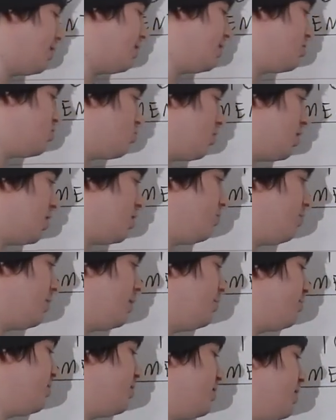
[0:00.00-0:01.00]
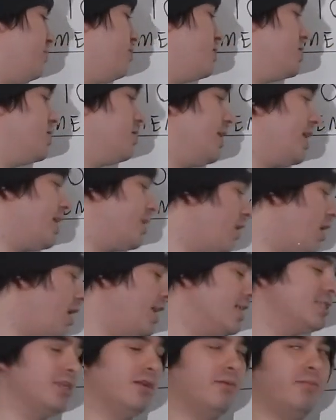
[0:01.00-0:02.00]
The Toronto Maple Leafs select
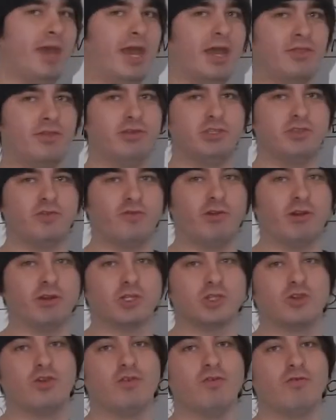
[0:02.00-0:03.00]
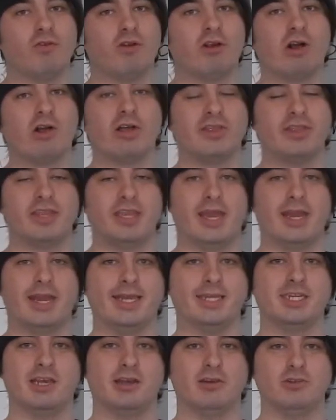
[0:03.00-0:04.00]
Austin Matthews first overall at the
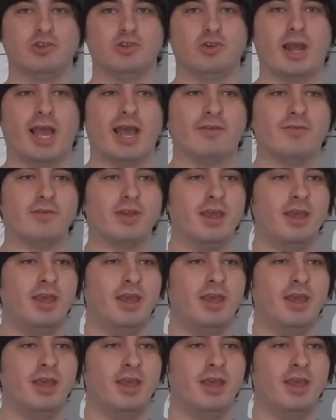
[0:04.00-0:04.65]
NHL draft.